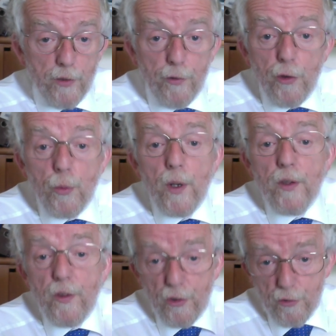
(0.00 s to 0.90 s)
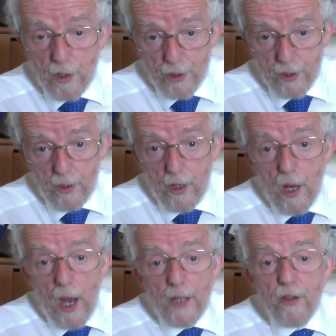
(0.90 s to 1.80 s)
The first one is a stretch,
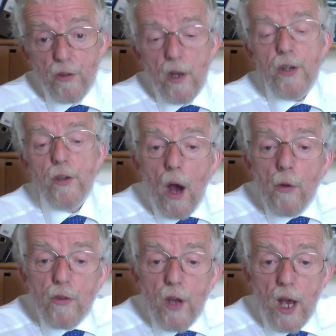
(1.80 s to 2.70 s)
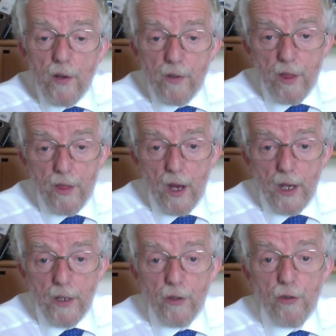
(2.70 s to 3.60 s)
and the stretch is outside of the
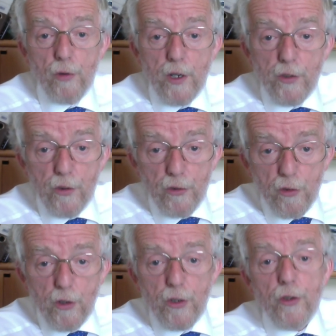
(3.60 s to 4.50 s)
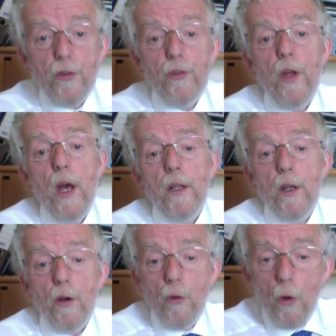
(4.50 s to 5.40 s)
thigh to stretch the structures
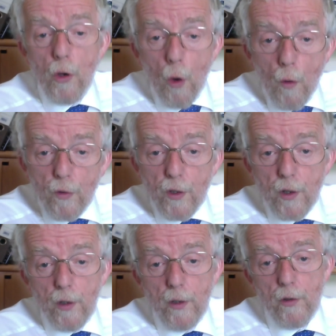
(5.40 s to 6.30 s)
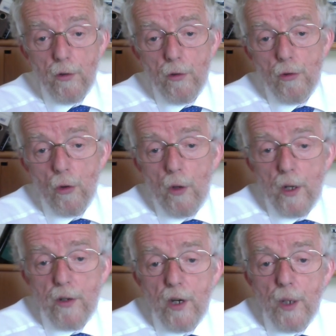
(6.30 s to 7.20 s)
that are going over the
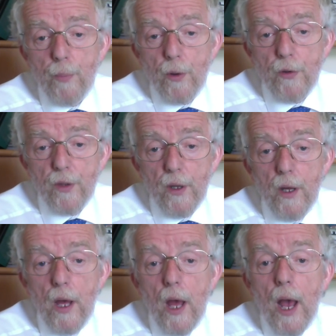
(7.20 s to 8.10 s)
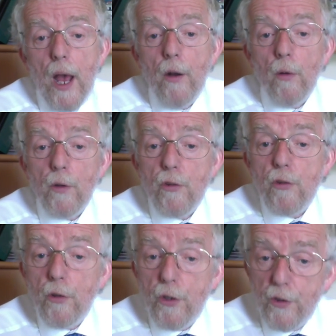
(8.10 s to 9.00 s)
trochanteric bursa, and all the
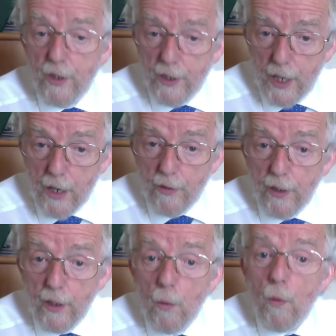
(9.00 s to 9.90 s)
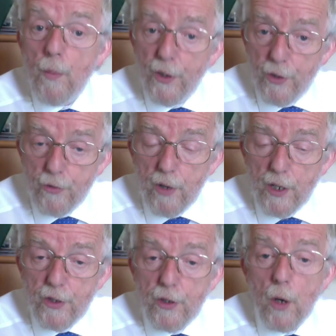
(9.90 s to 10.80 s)
structures in the area will be
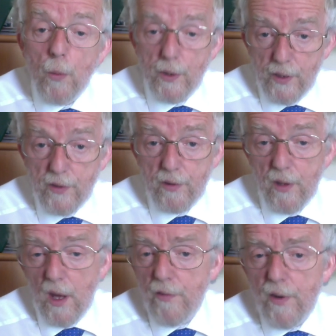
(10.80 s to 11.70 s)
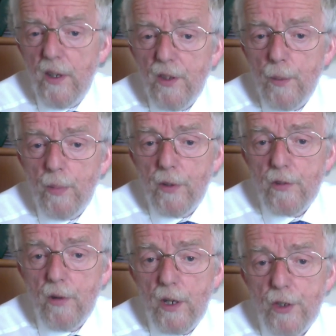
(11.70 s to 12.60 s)
stretched with this fairly simple
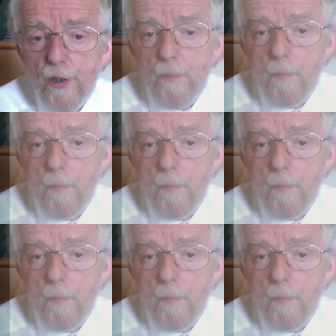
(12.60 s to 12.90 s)
stretch.